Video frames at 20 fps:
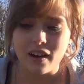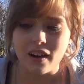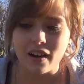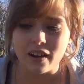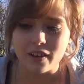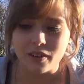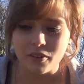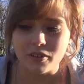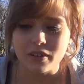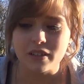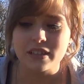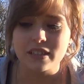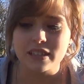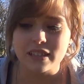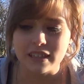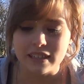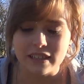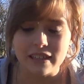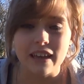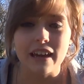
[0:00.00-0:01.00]
I
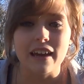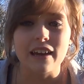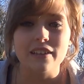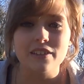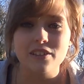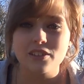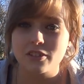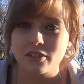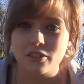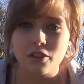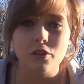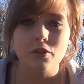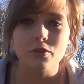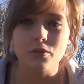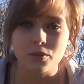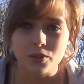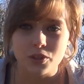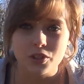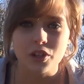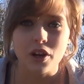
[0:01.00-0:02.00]
honestly get
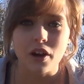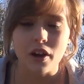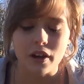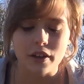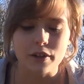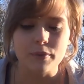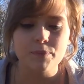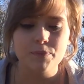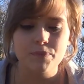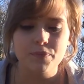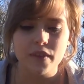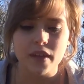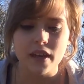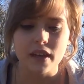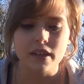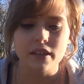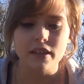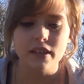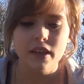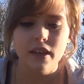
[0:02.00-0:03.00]
so shy,
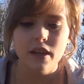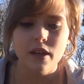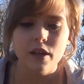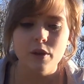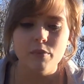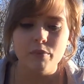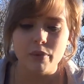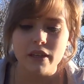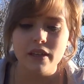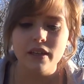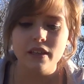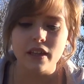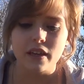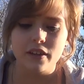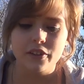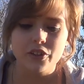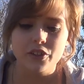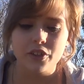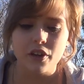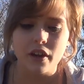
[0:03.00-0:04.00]
and being
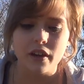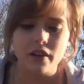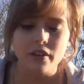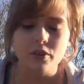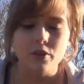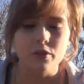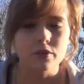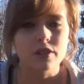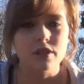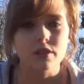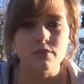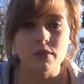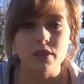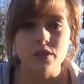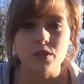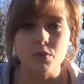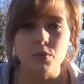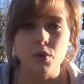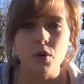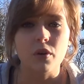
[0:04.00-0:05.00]
that shy causes me
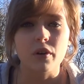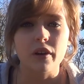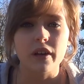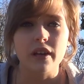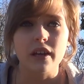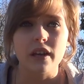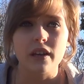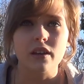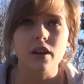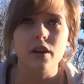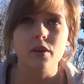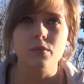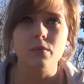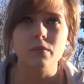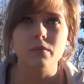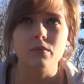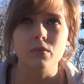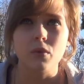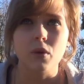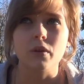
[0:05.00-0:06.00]
to worry, and I
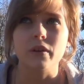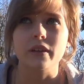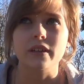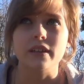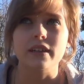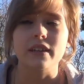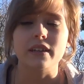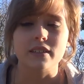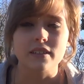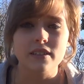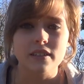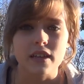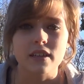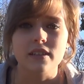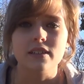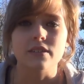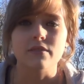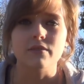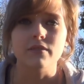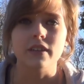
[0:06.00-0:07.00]
worry
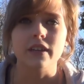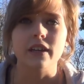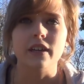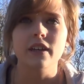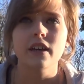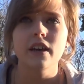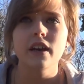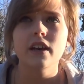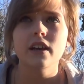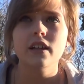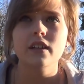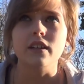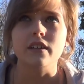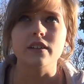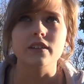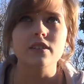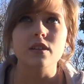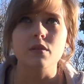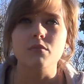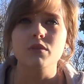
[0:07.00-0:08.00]
excessively.
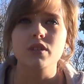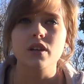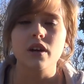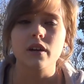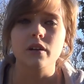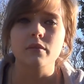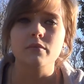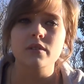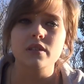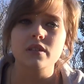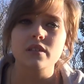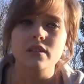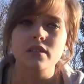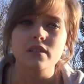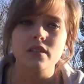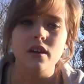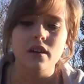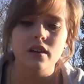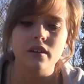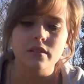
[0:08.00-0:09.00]
Like, sometimes
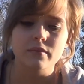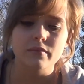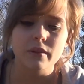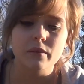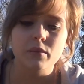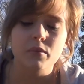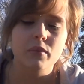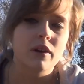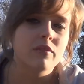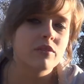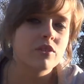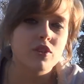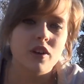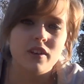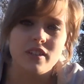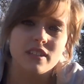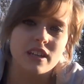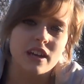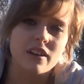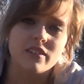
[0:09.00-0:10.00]
maybe we have a
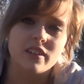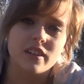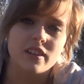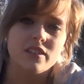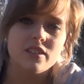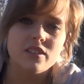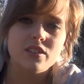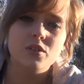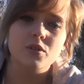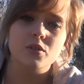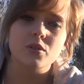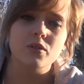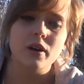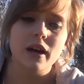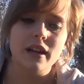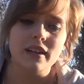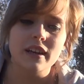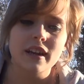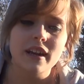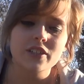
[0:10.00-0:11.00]
dress down day at school,
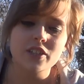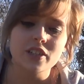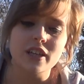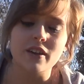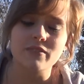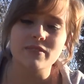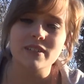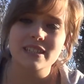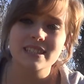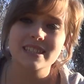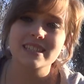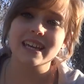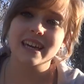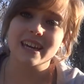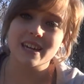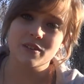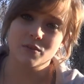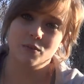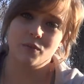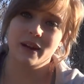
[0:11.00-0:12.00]
and I actually have to
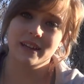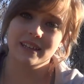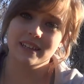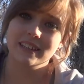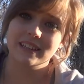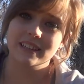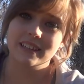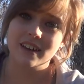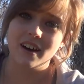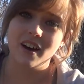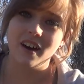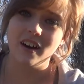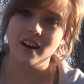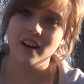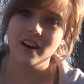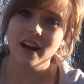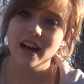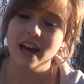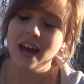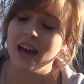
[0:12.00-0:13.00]
sit and wait in the
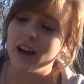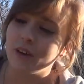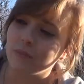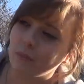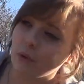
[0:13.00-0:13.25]
car and